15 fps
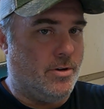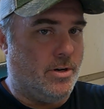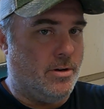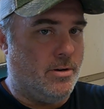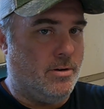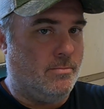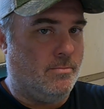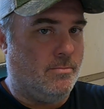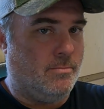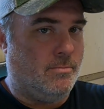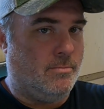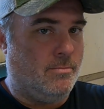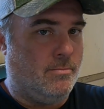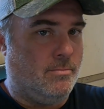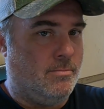trigger.
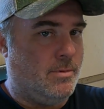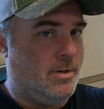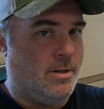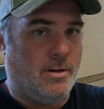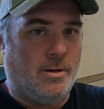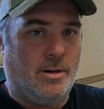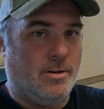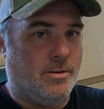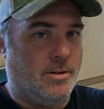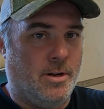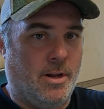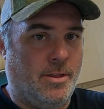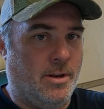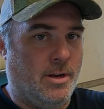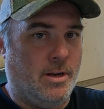There's
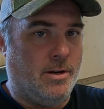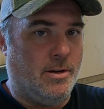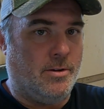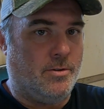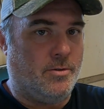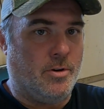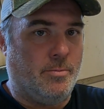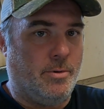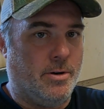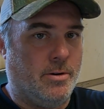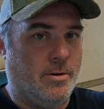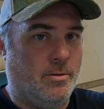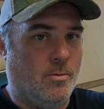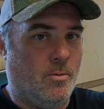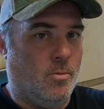nothing in the distributor.